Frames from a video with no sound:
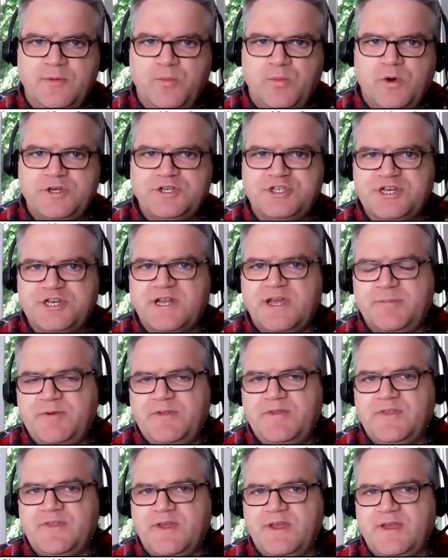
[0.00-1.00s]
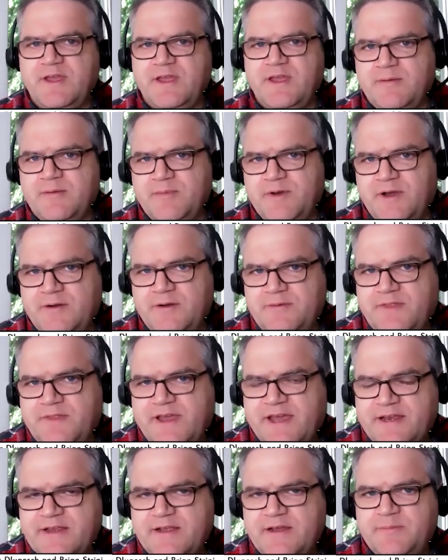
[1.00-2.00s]
what should I be thinking about
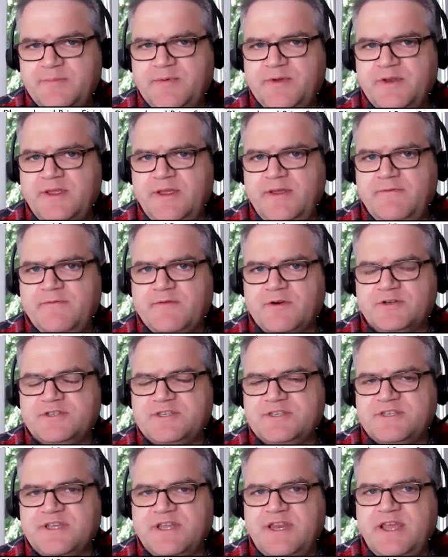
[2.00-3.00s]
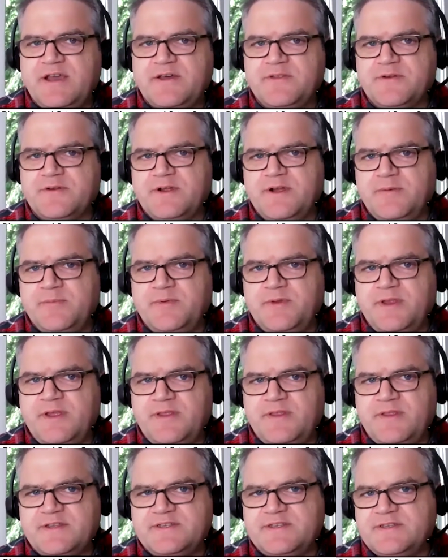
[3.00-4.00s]
that company versus any other
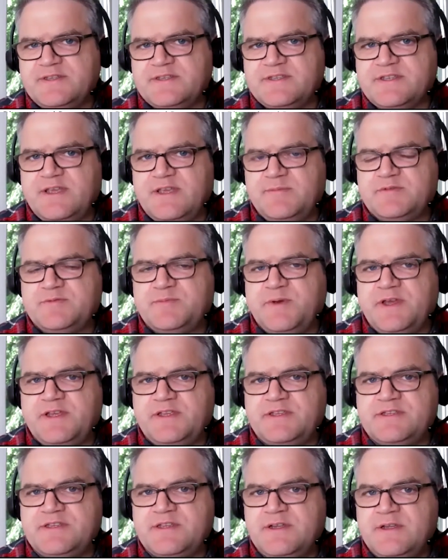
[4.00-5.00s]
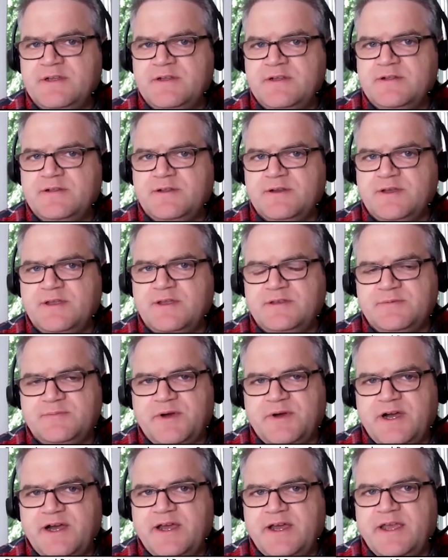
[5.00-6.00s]
company that's in the same space looking to
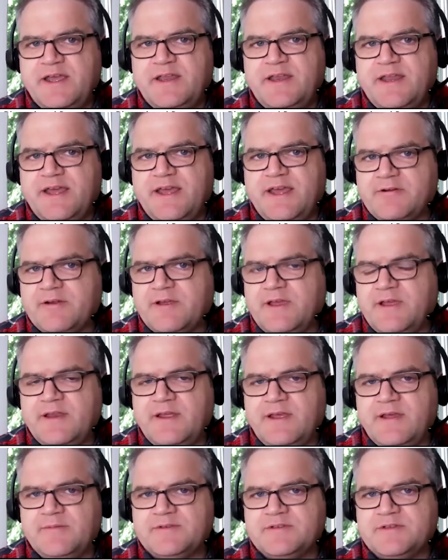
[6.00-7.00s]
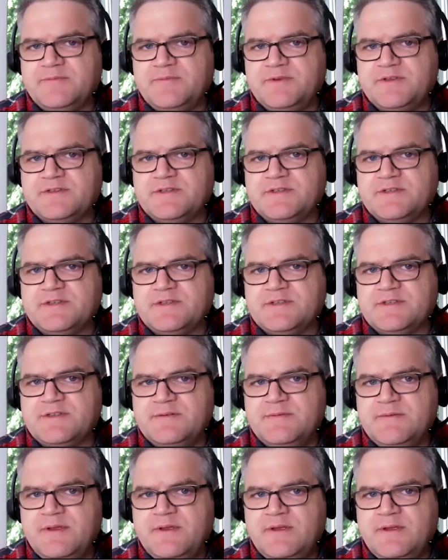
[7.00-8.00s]
buy and aggregate Amazon businesses?